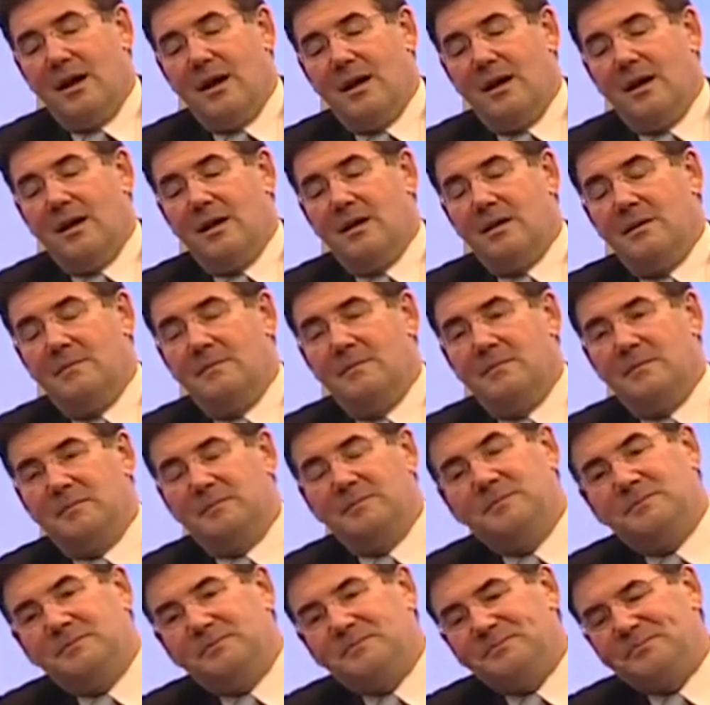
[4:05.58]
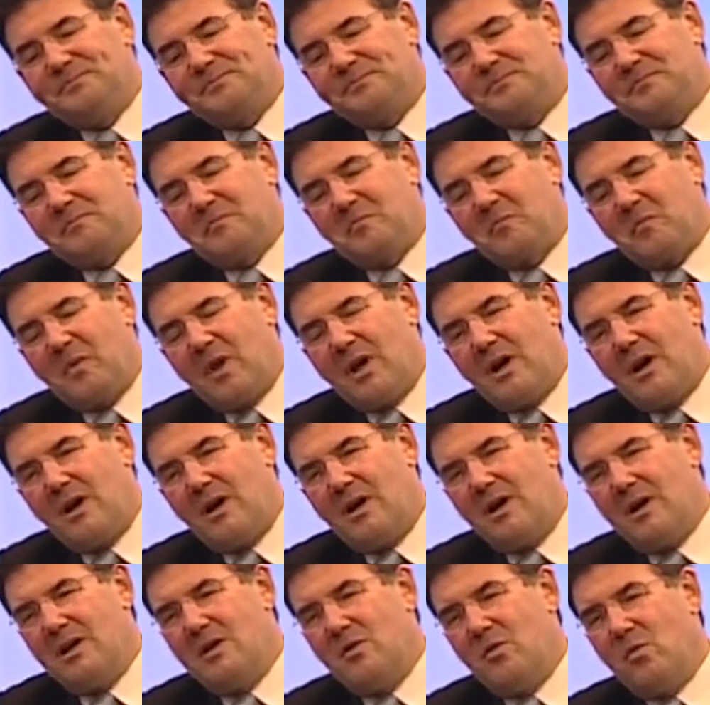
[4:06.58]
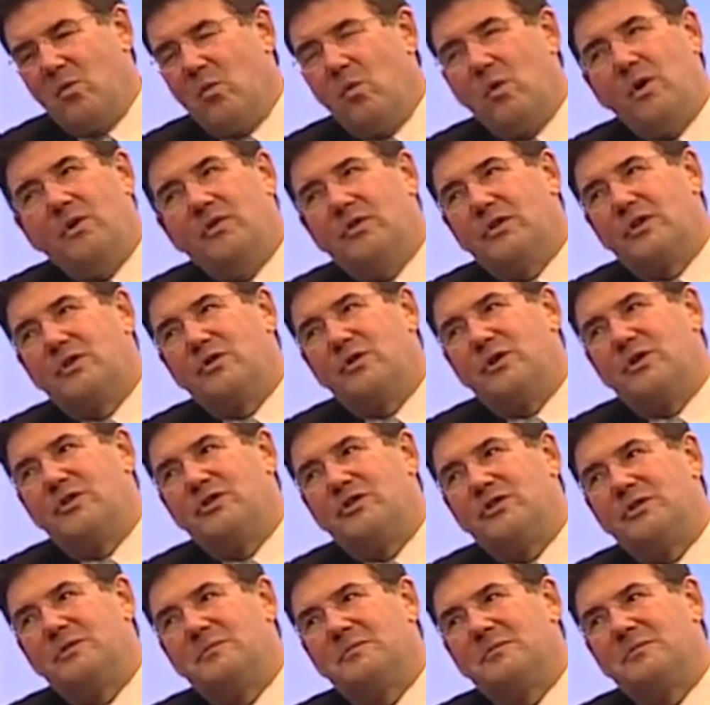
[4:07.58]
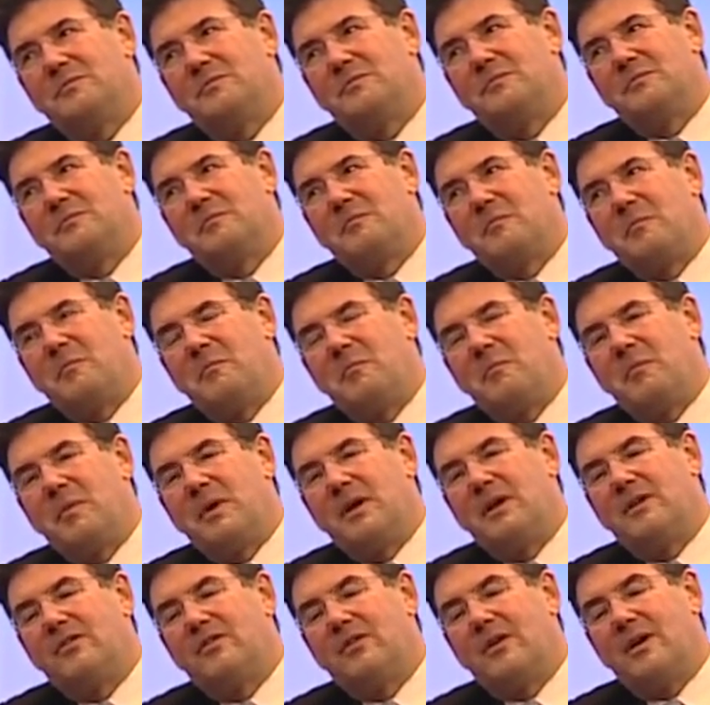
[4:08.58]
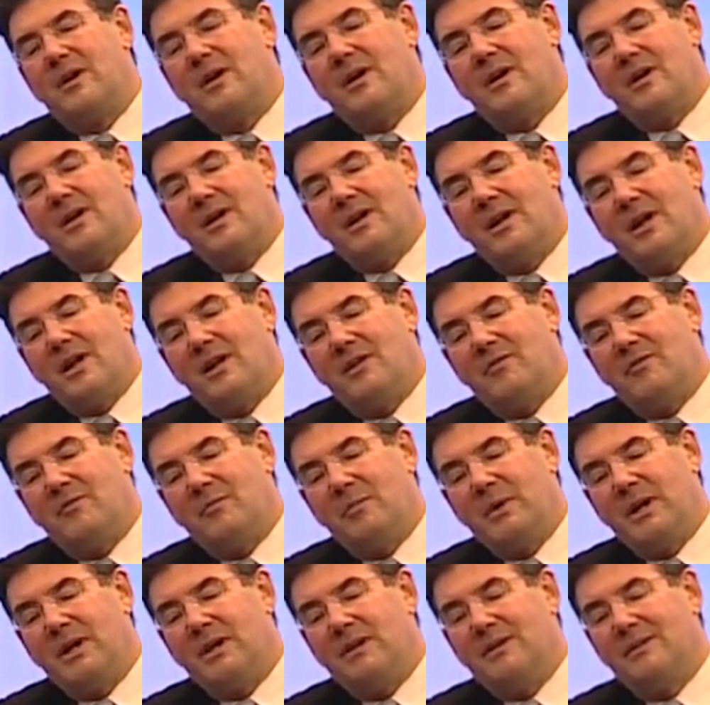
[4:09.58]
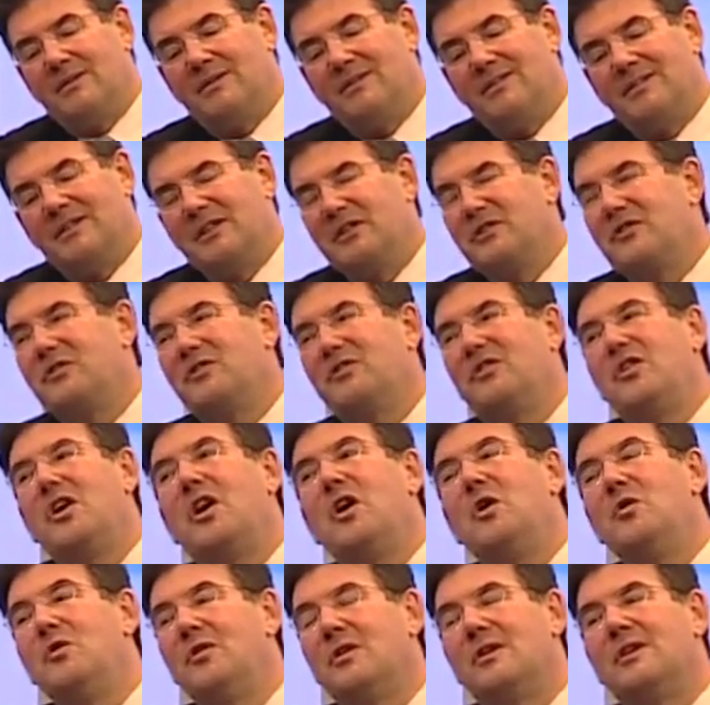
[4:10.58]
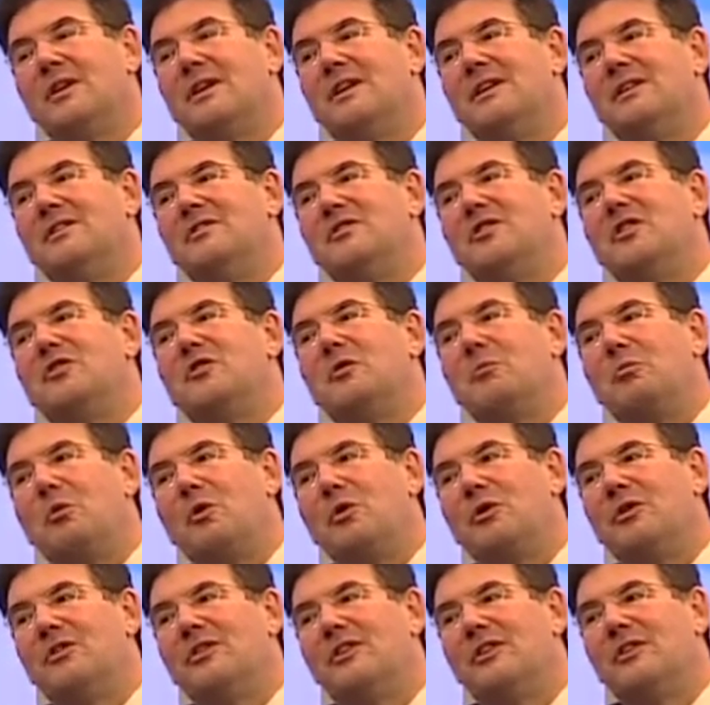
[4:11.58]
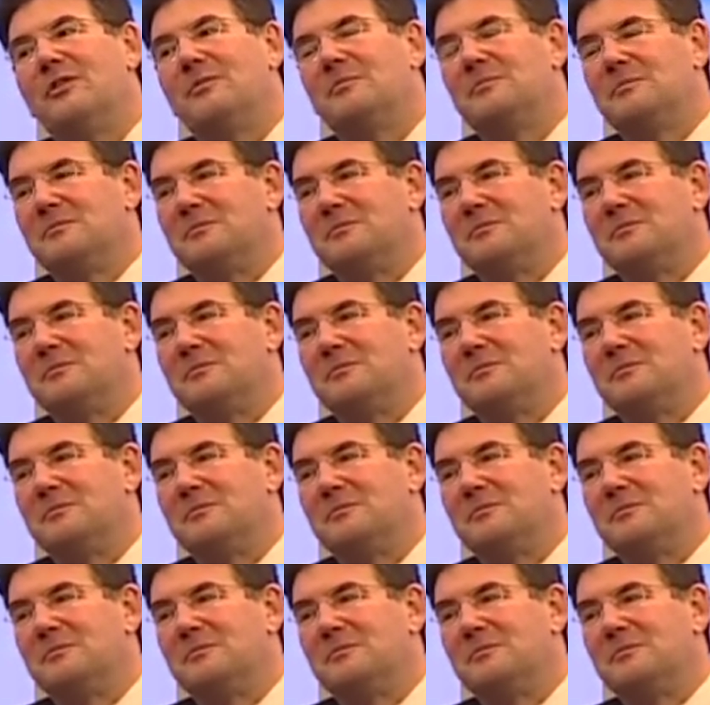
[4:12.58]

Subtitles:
I was a Christian, but I have been totally disappointed.